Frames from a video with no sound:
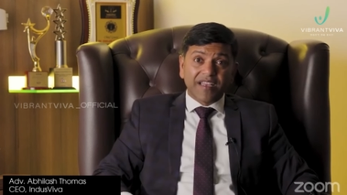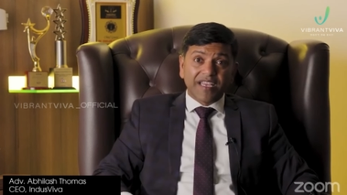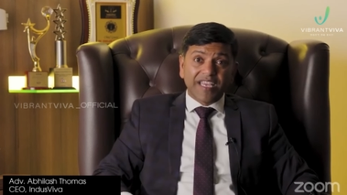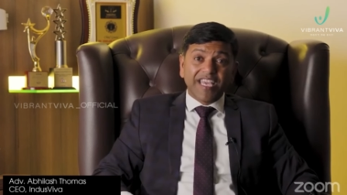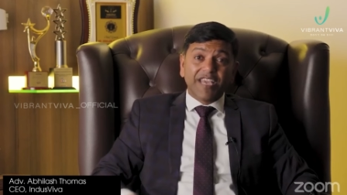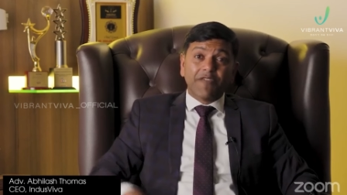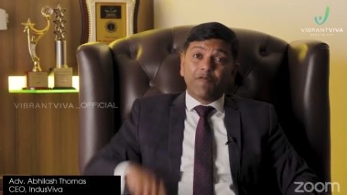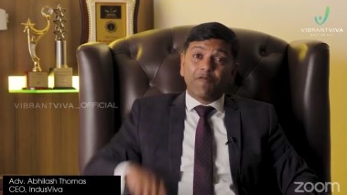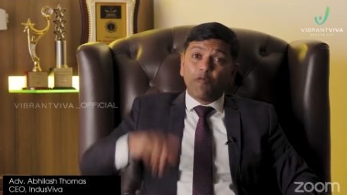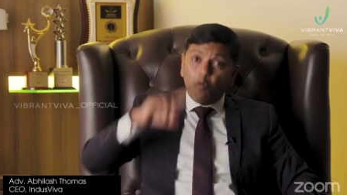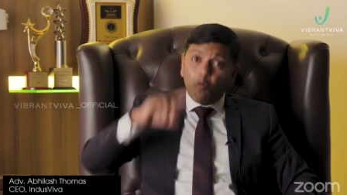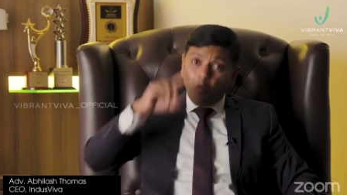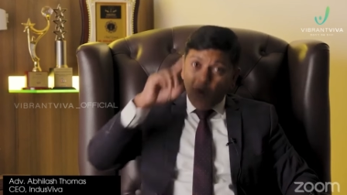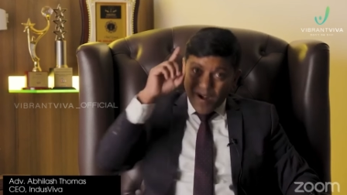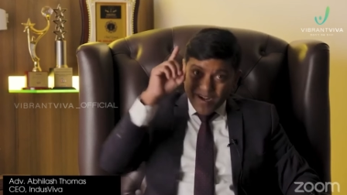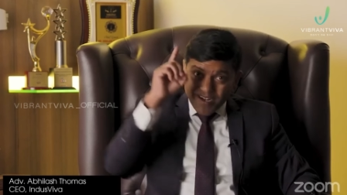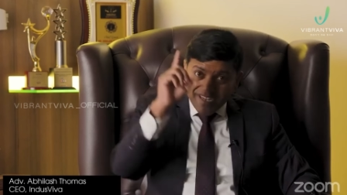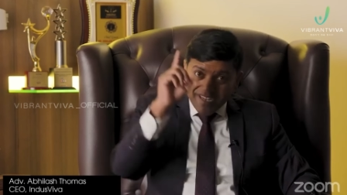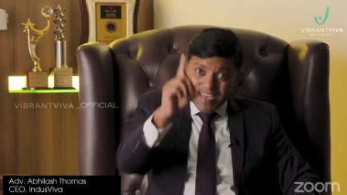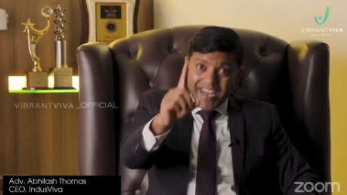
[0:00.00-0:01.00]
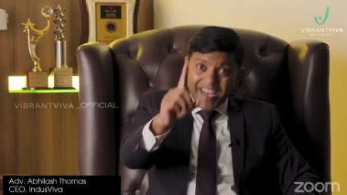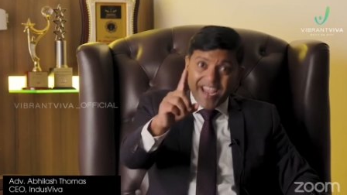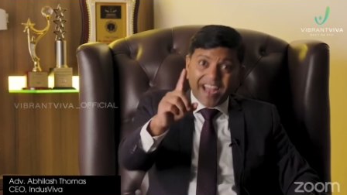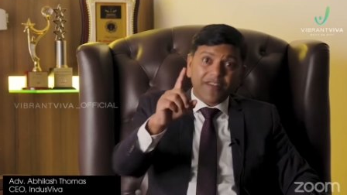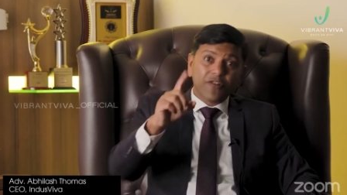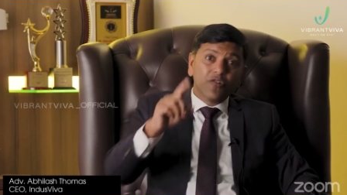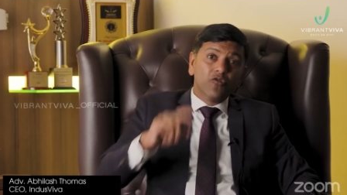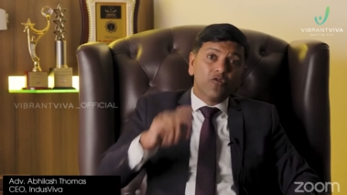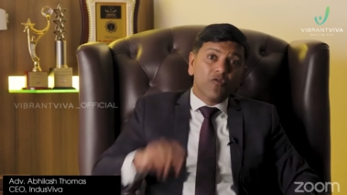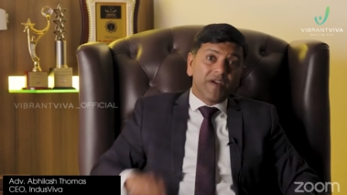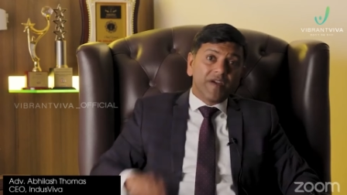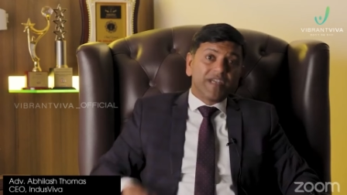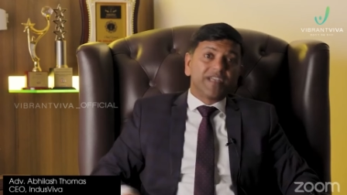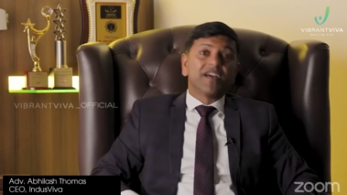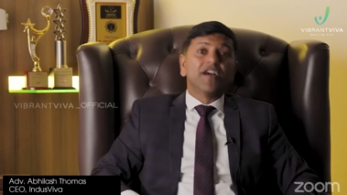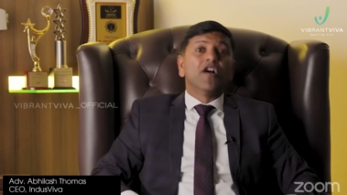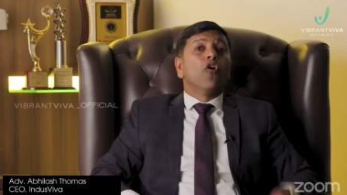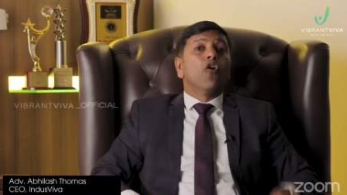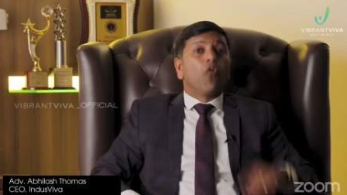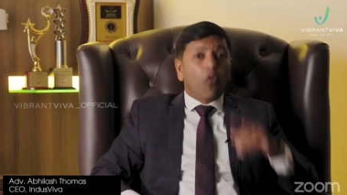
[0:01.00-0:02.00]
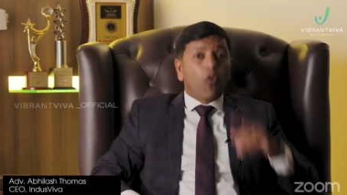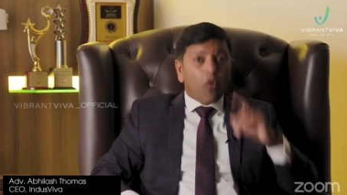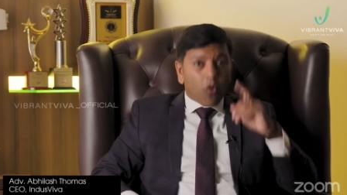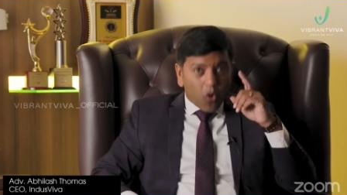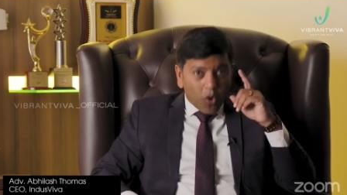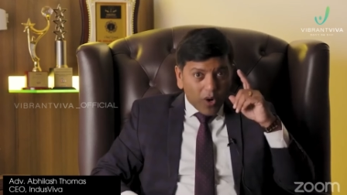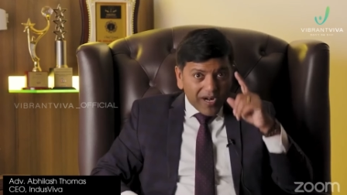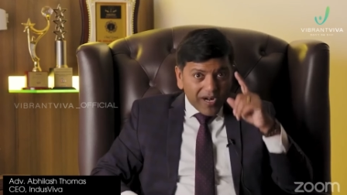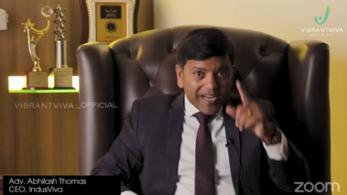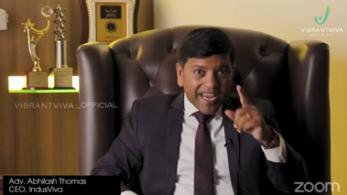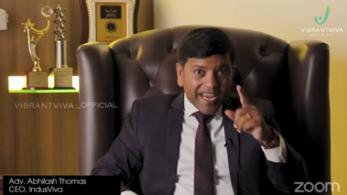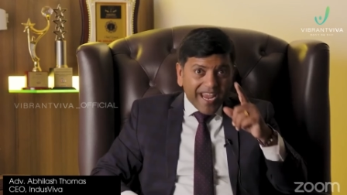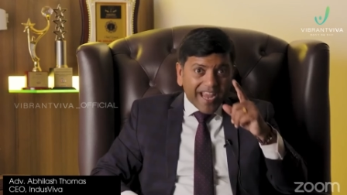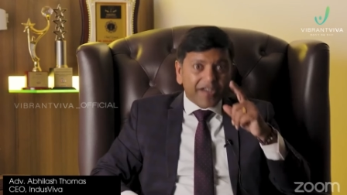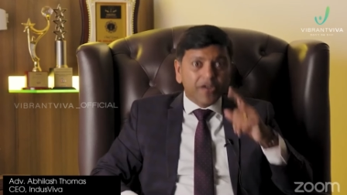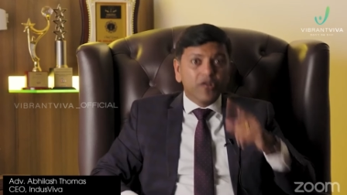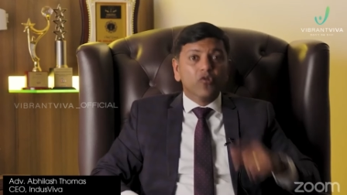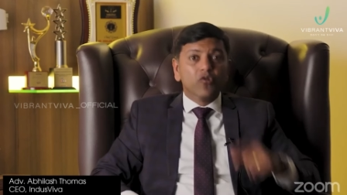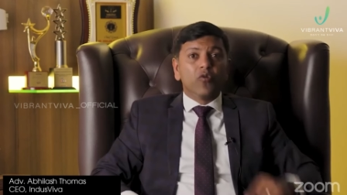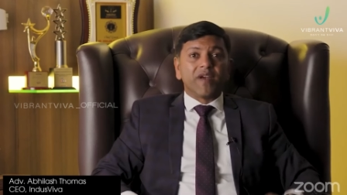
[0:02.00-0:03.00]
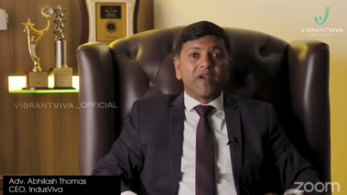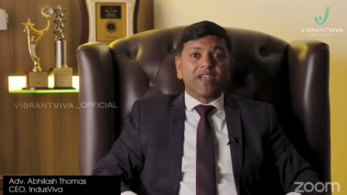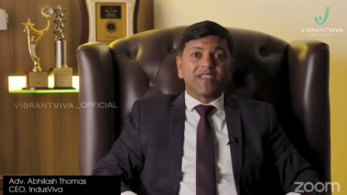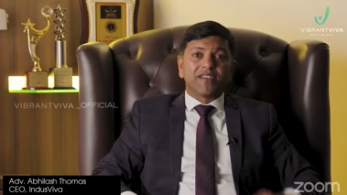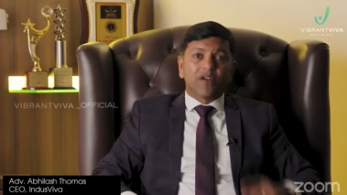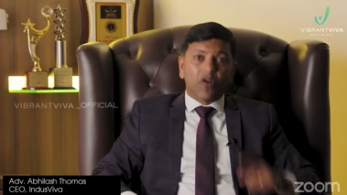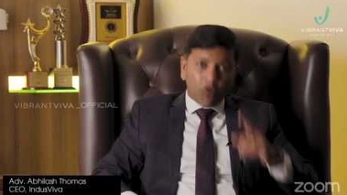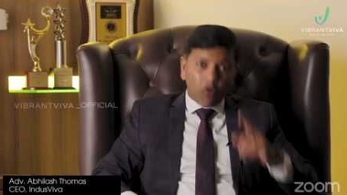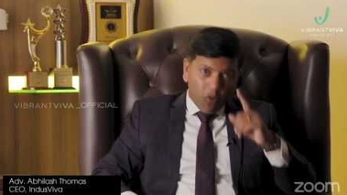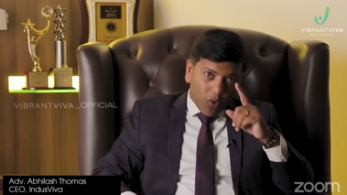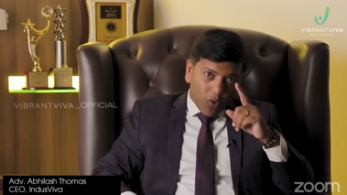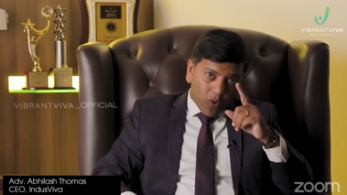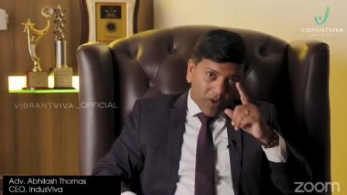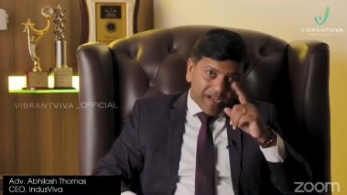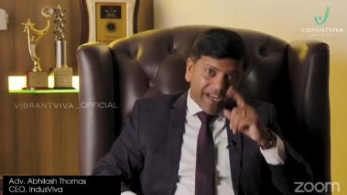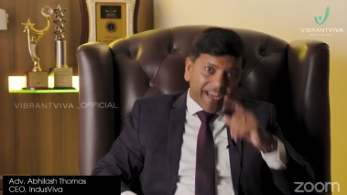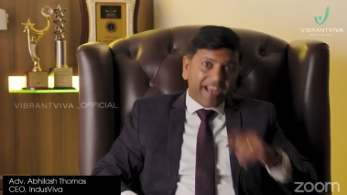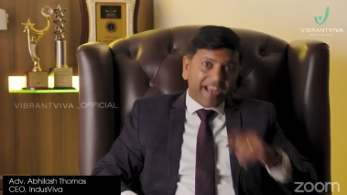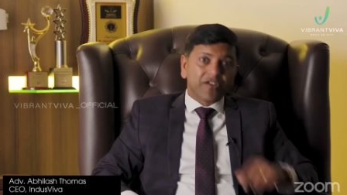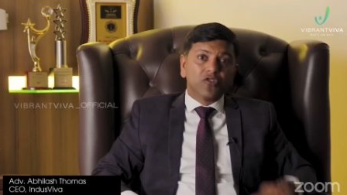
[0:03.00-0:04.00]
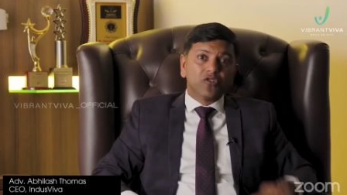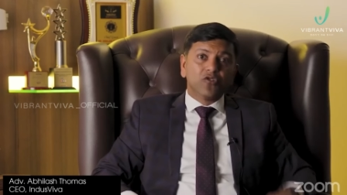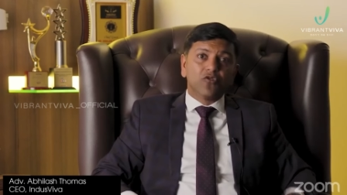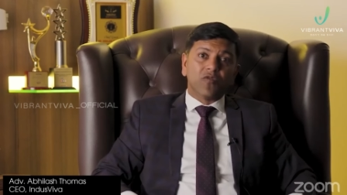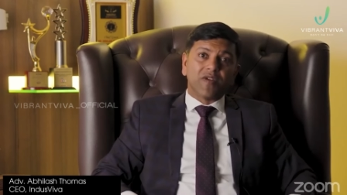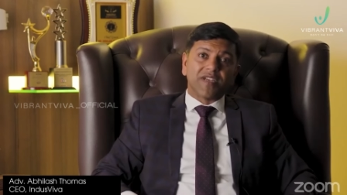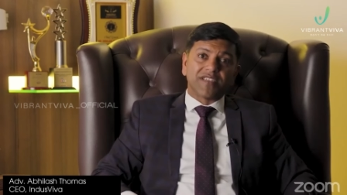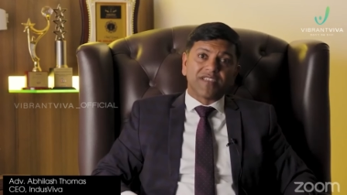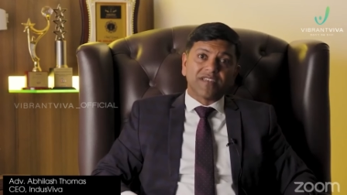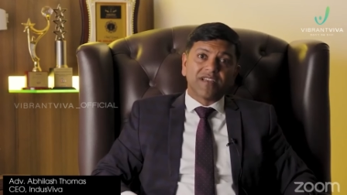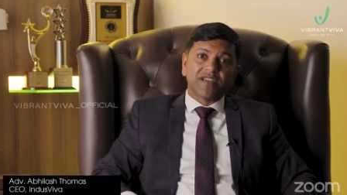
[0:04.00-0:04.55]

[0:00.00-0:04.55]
if one can do it, all can do it. All can do it.